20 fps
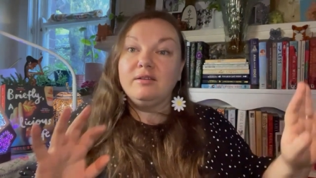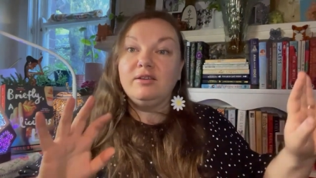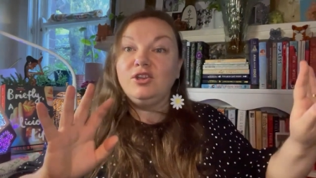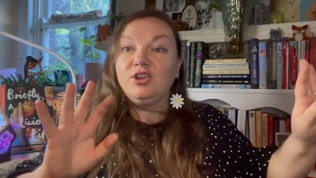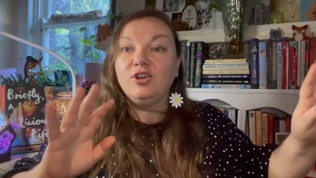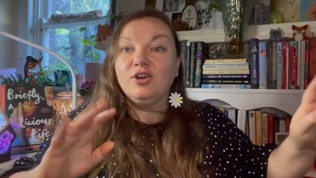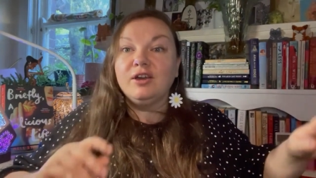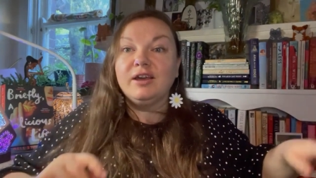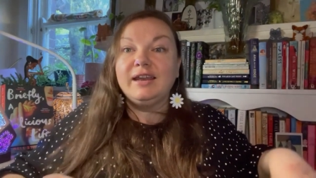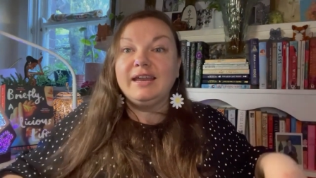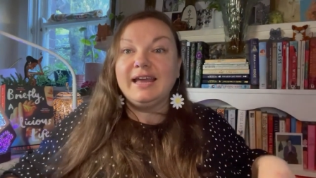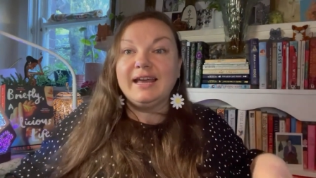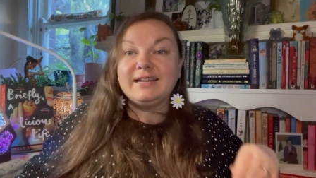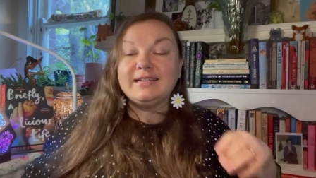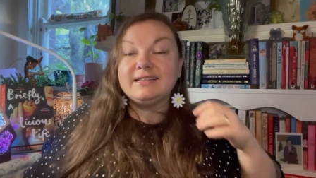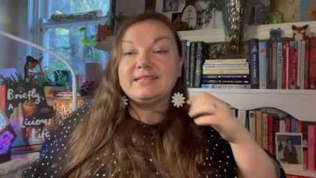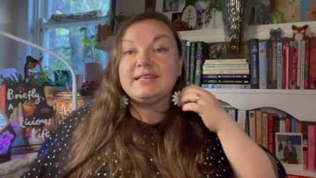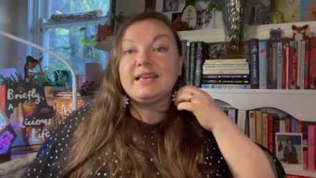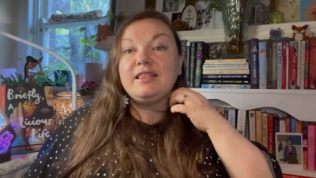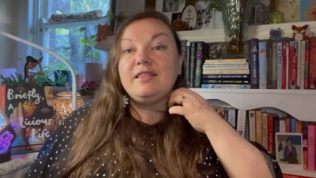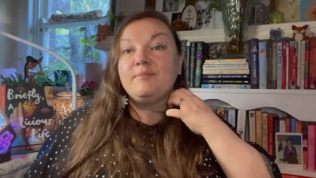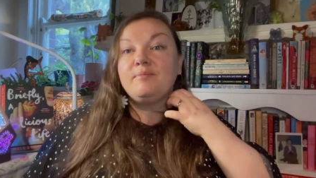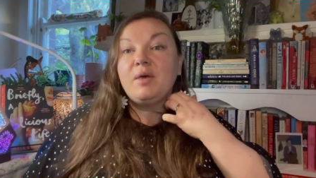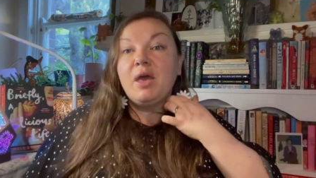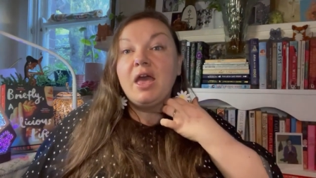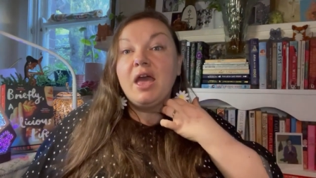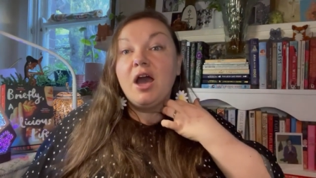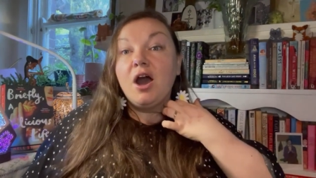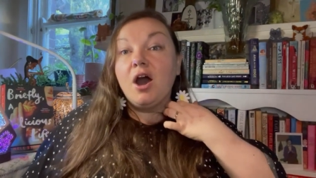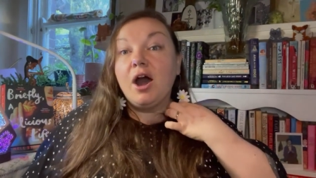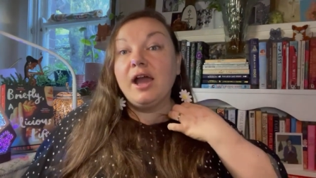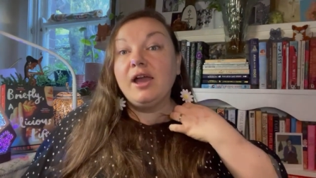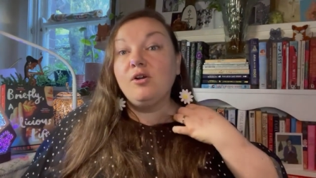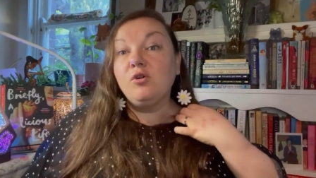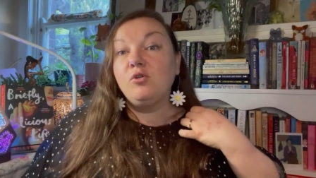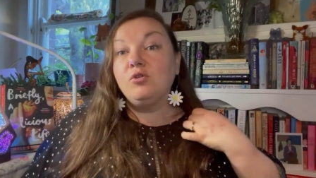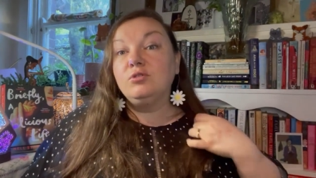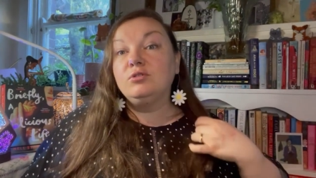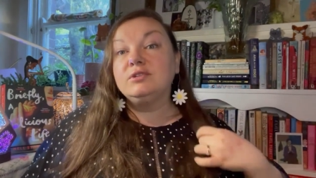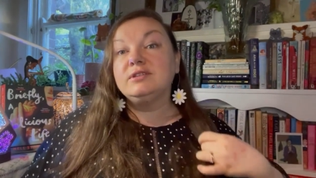You're not going to get to see them. I
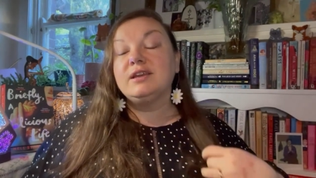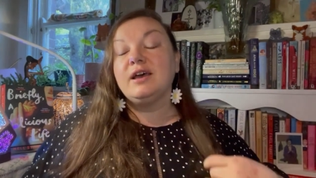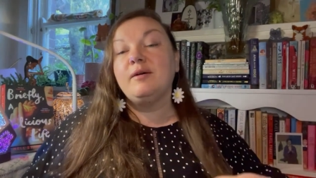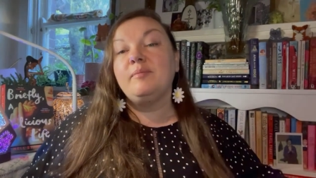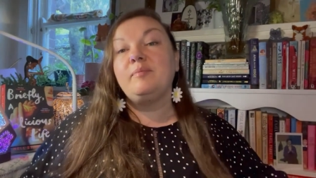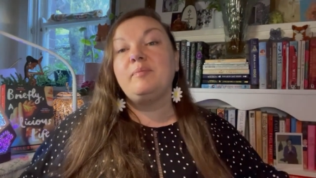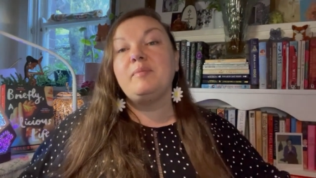hauled a,